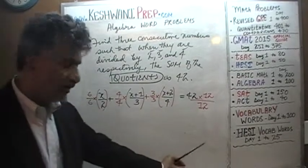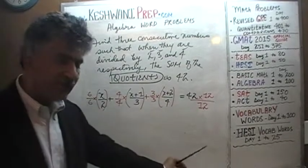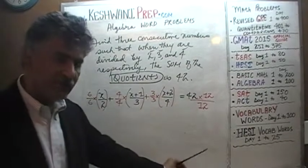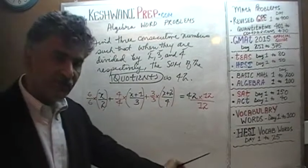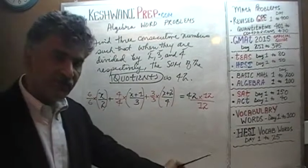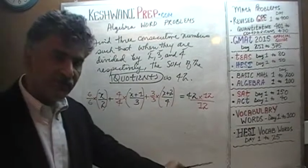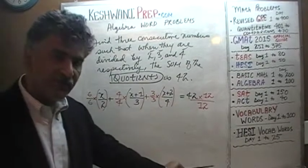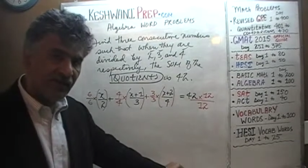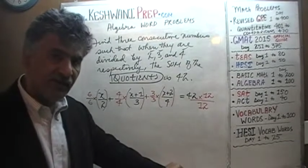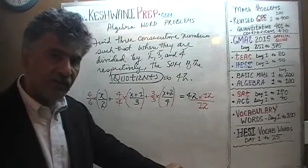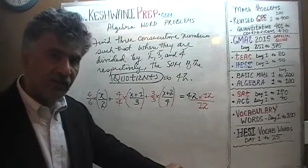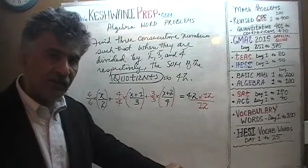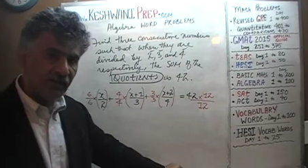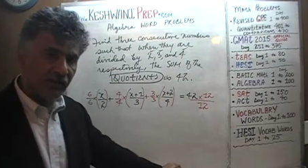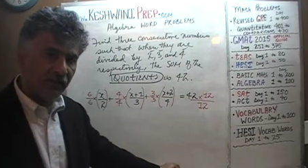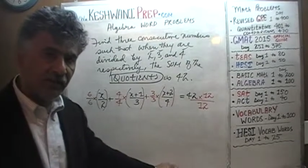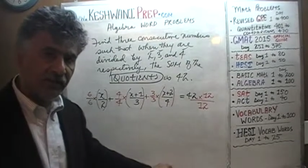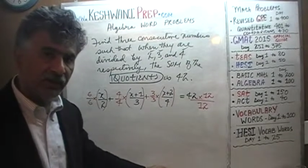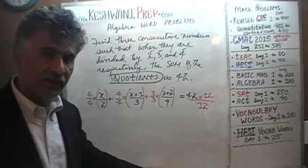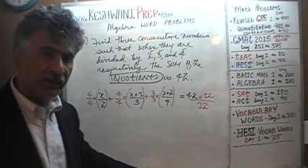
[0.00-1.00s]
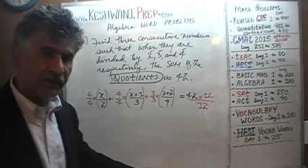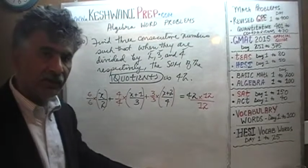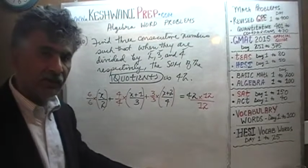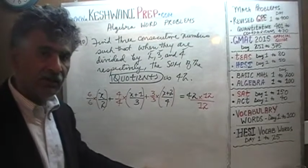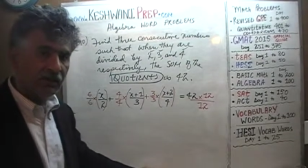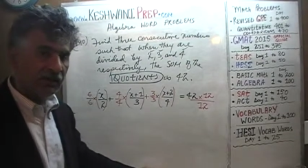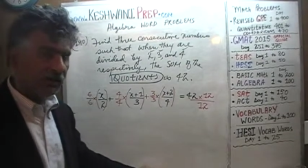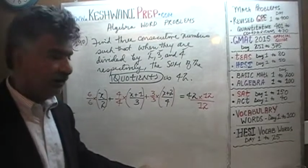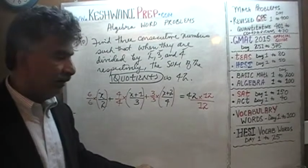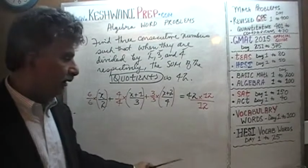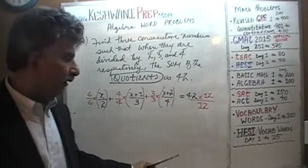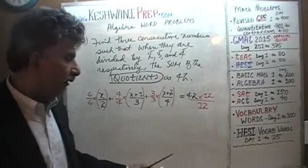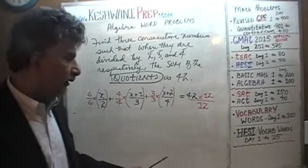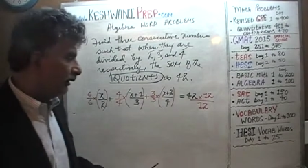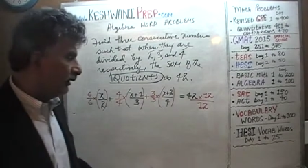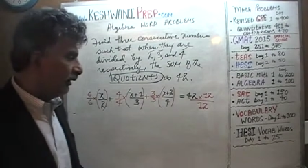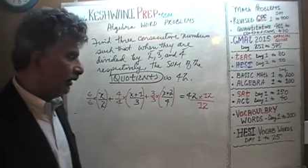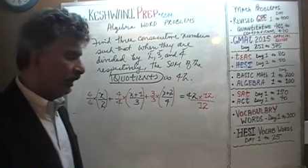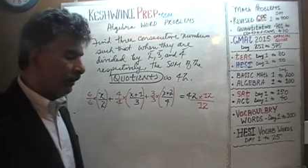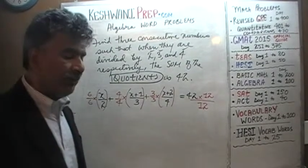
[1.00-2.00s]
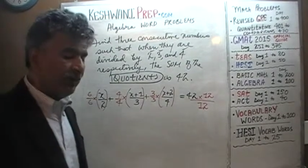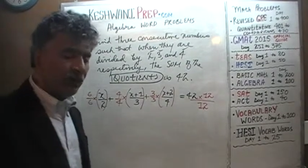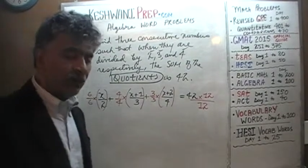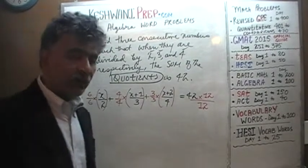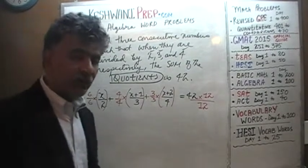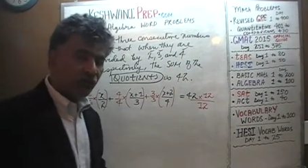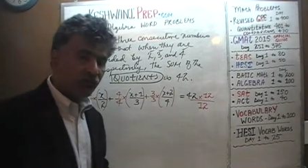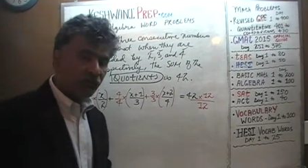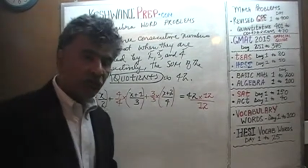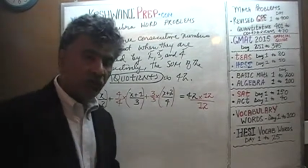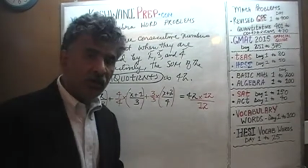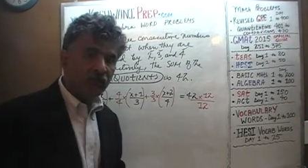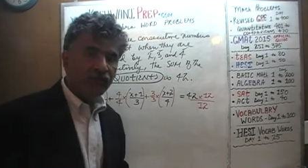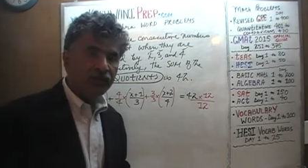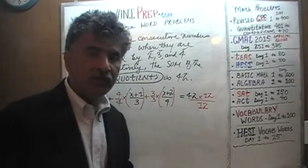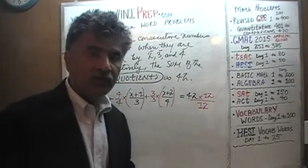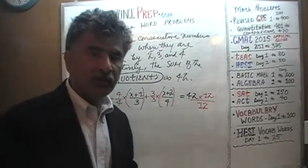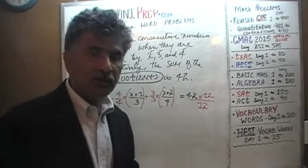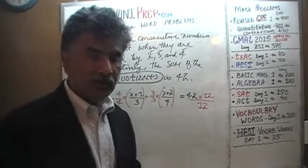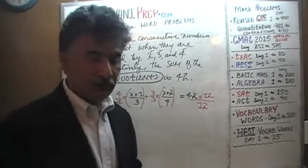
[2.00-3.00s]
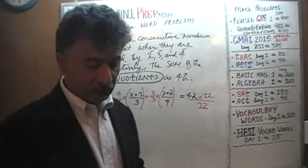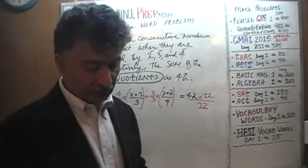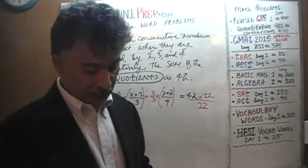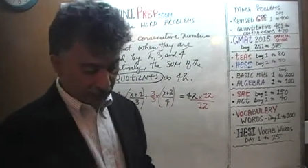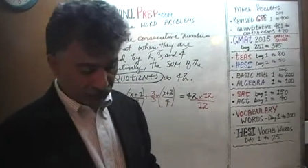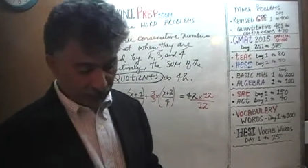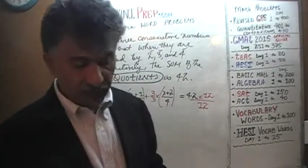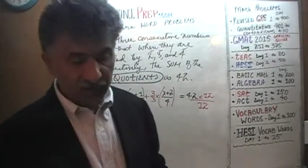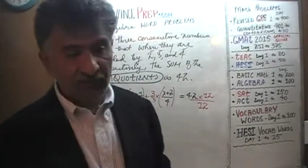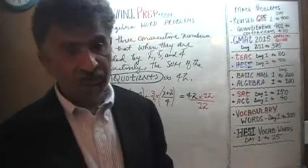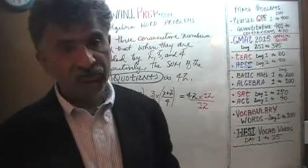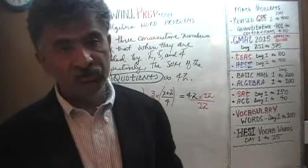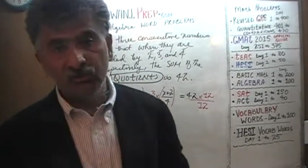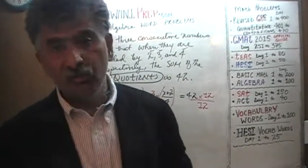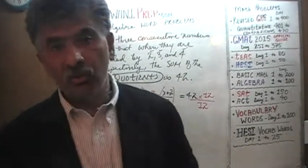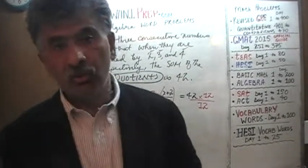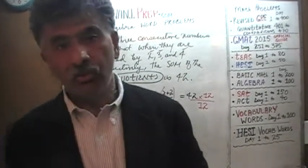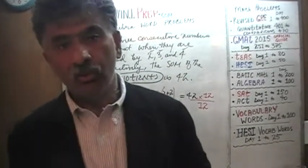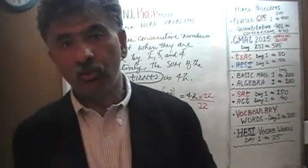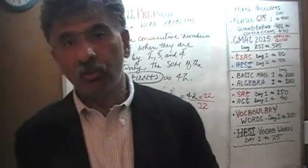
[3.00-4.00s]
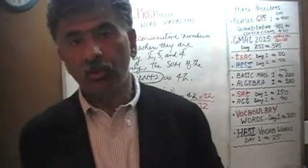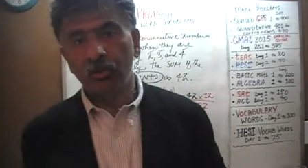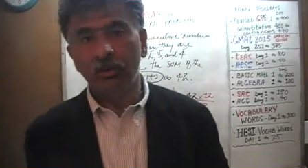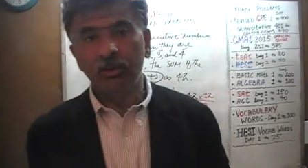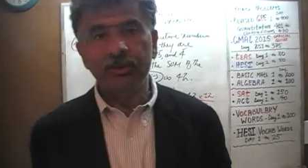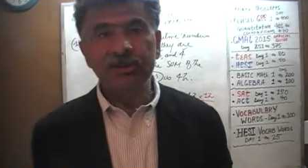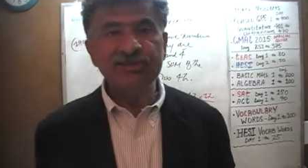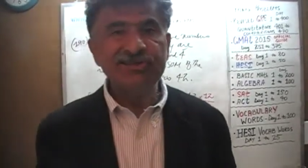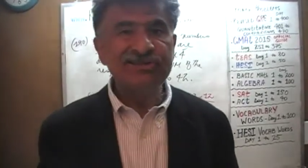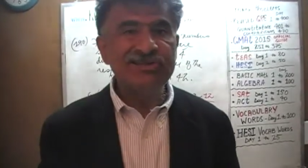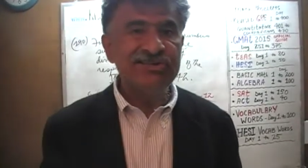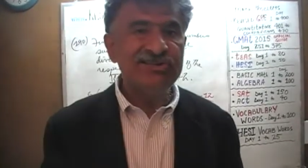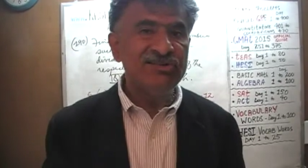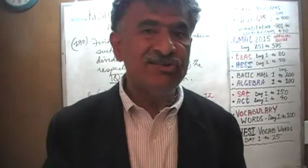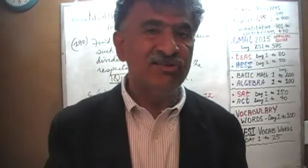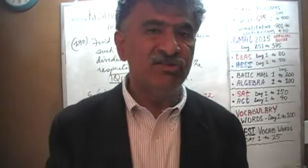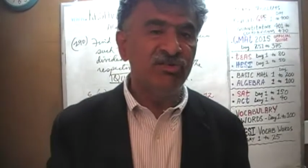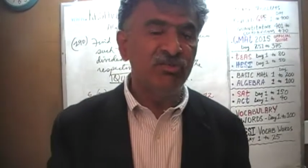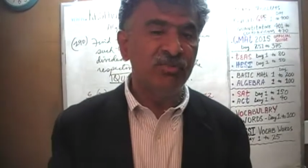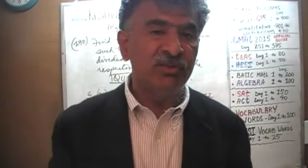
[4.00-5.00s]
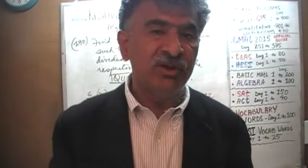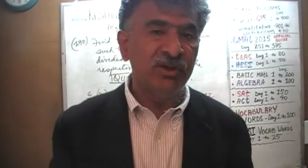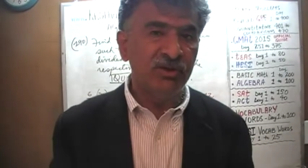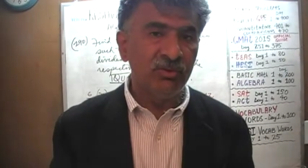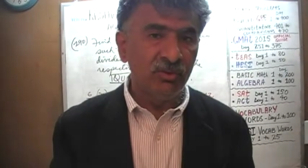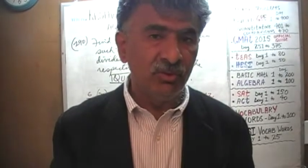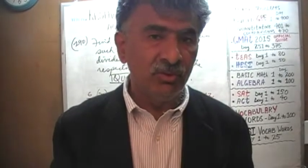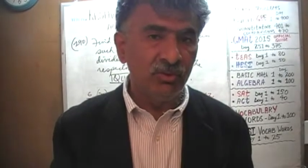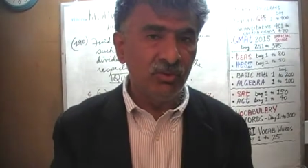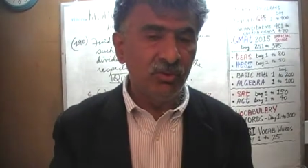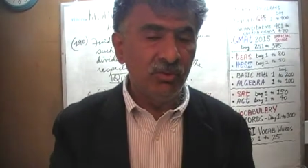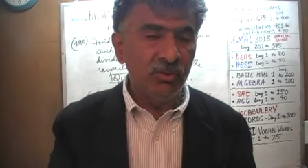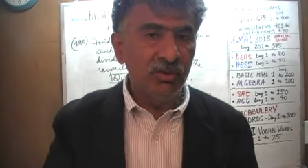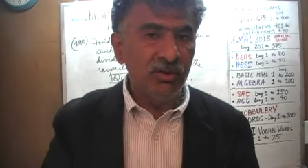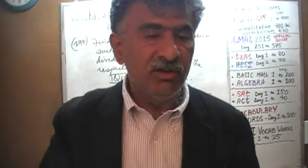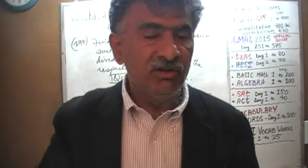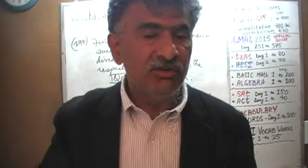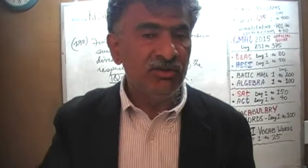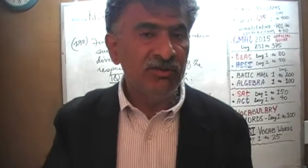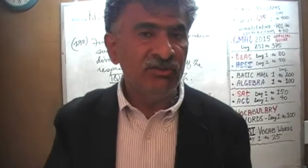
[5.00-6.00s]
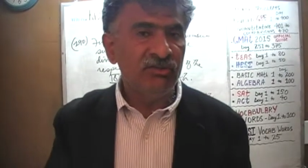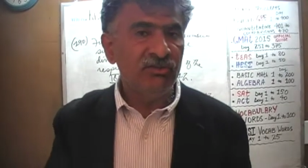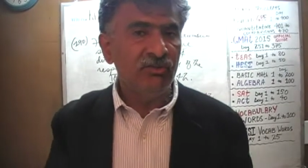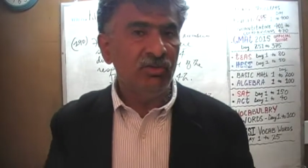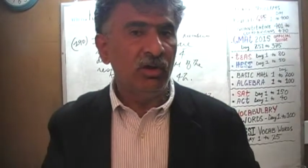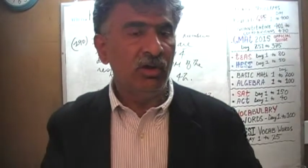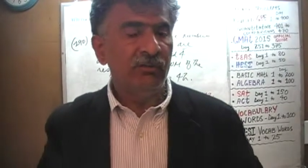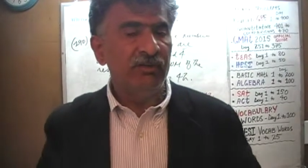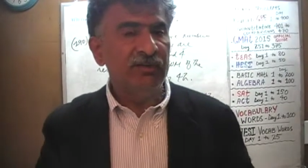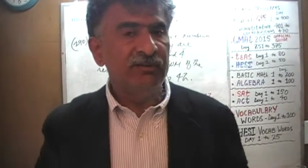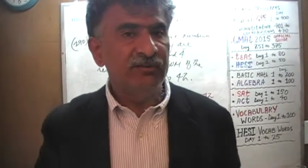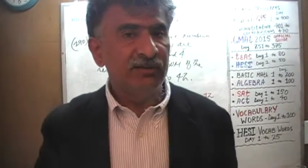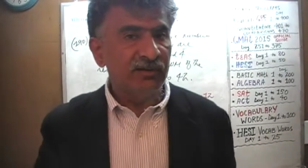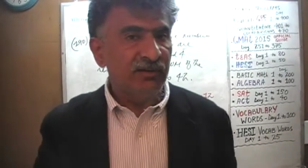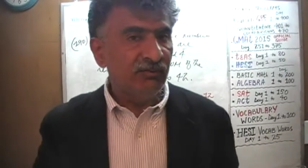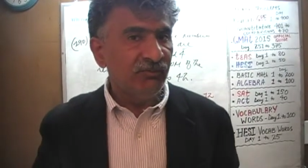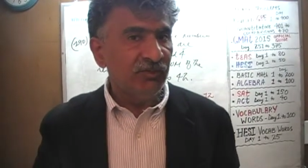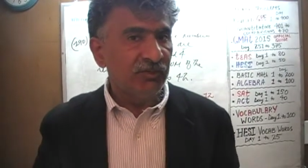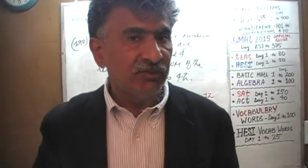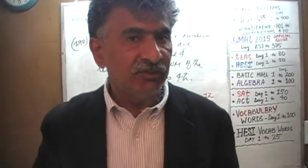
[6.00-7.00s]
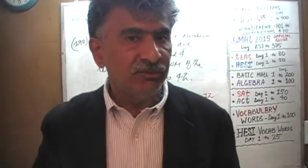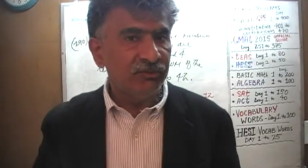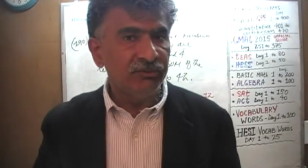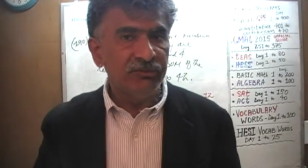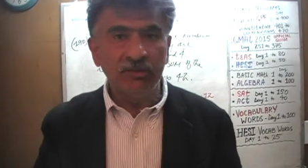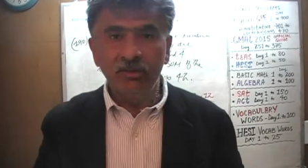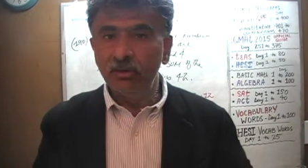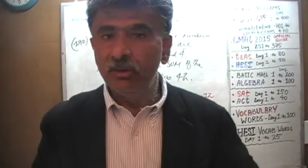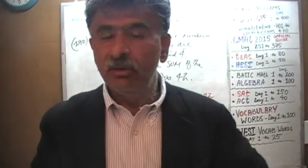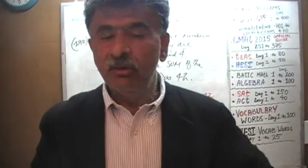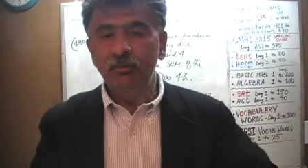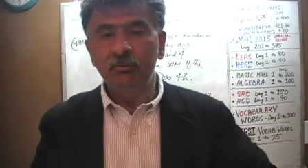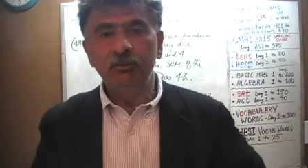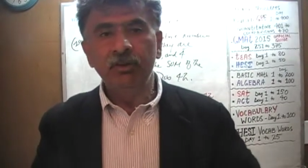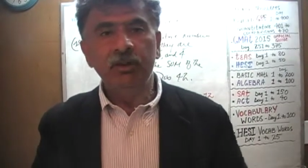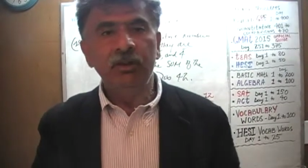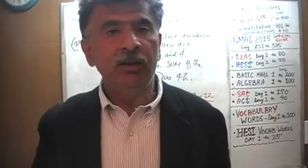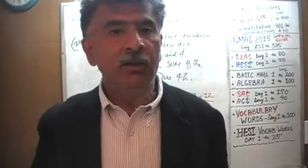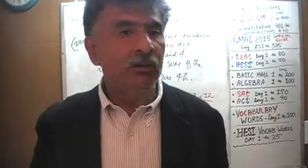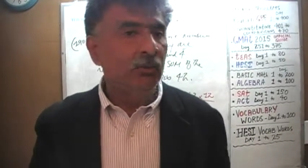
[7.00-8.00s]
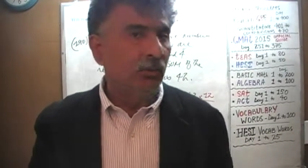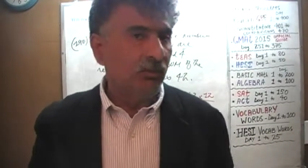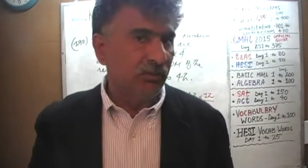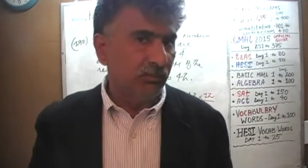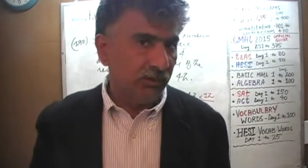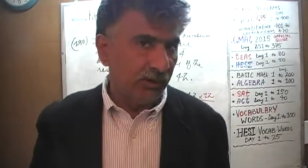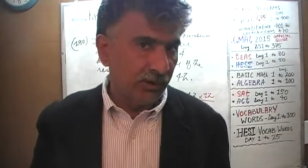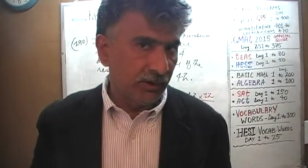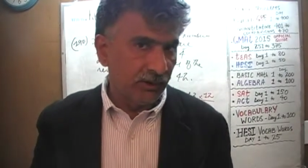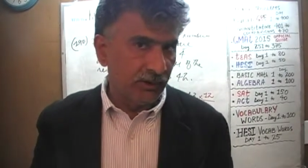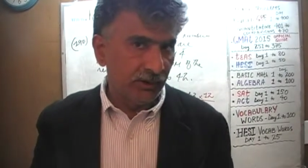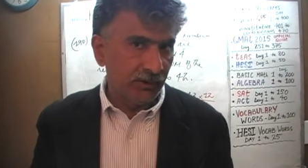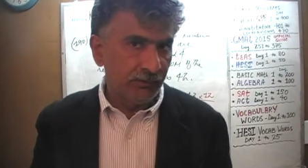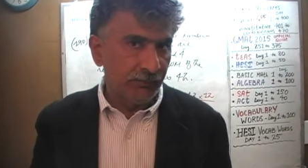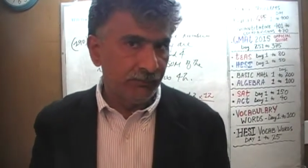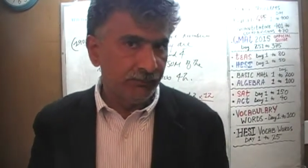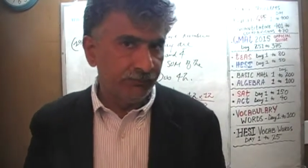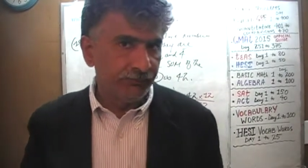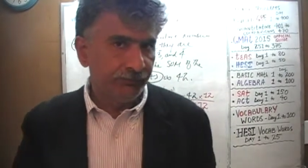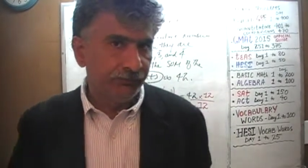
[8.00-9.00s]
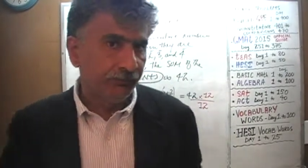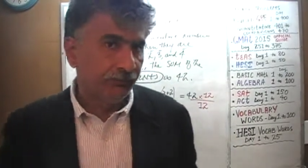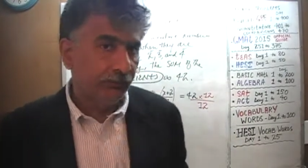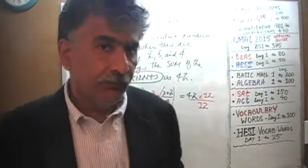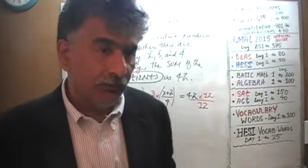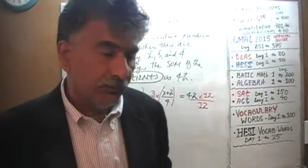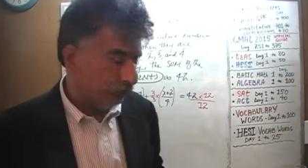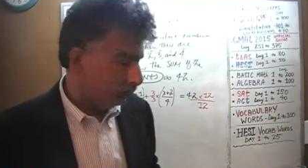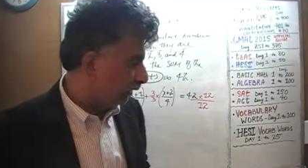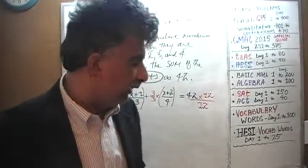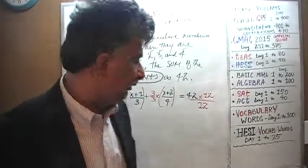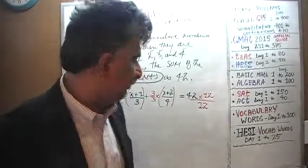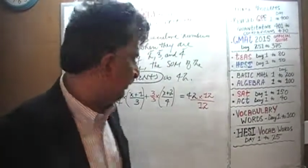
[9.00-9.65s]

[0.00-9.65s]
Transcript: has the same denominator, the denominator of 12 here plays no role. It ceases to play a role, it ceases to have any significance. We can ignore the bloody thing. So let's